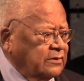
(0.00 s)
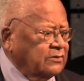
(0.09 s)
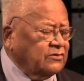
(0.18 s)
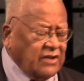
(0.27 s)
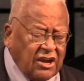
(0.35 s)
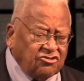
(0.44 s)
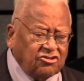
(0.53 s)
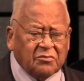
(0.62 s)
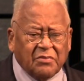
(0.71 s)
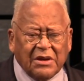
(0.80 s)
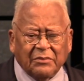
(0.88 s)
it is
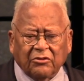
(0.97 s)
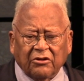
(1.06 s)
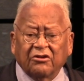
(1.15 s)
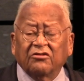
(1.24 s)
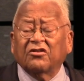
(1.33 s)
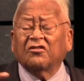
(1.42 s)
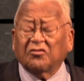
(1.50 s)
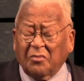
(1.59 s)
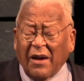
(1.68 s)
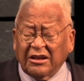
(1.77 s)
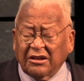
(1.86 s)
Asian people, it is
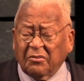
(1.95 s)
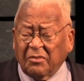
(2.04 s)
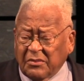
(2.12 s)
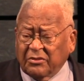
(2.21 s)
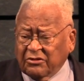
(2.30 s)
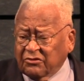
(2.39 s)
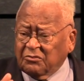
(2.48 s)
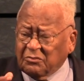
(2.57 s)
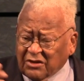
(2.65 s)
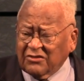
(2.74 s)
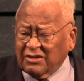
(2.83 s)
Hispanic people, it's
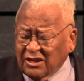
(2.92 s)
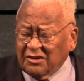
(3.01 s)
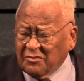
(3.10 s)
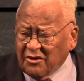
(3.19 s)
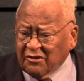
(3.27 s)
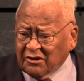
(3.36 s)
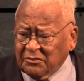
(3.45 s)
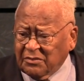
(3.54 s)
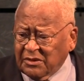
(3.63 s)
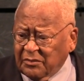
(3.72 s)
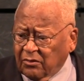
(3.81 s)
Mexican American
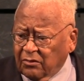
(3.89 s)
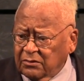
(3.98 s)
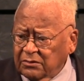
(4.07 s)
people.